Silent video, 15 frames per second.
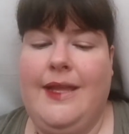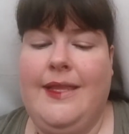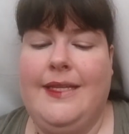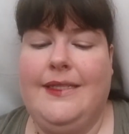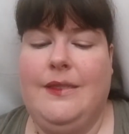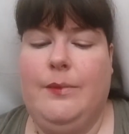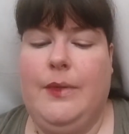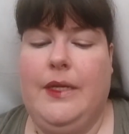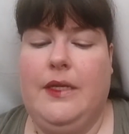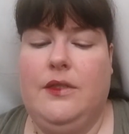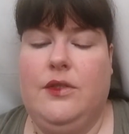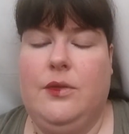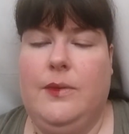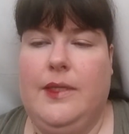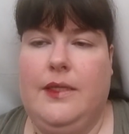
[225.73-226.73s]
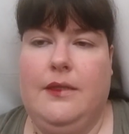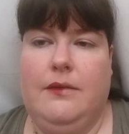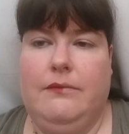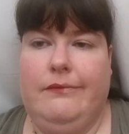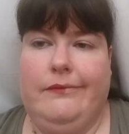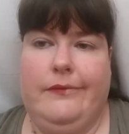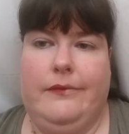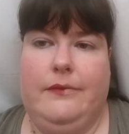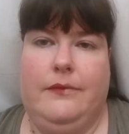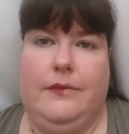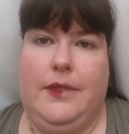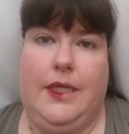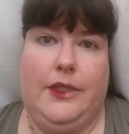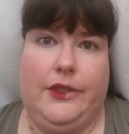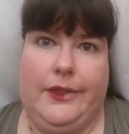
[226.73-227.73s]
I like dipping into it.
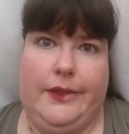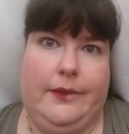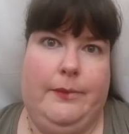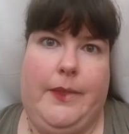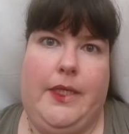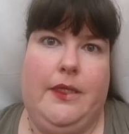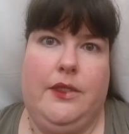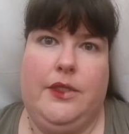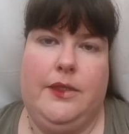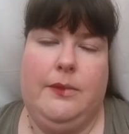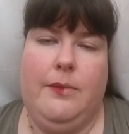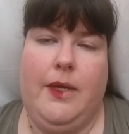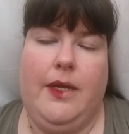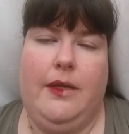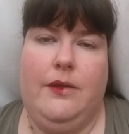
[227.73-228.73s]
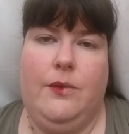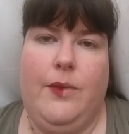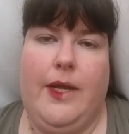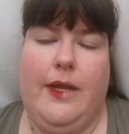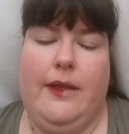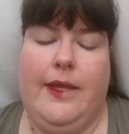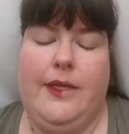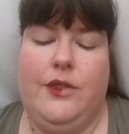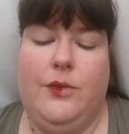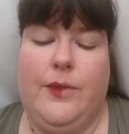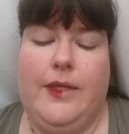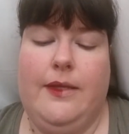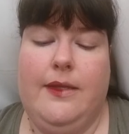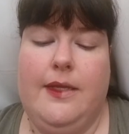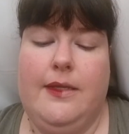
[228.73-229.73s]
That's just me. It's just the way I like
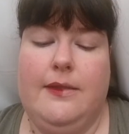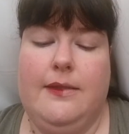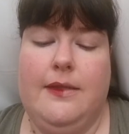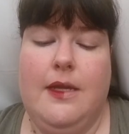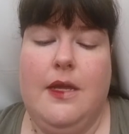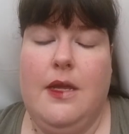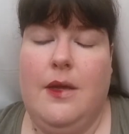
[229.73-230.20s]
doing things.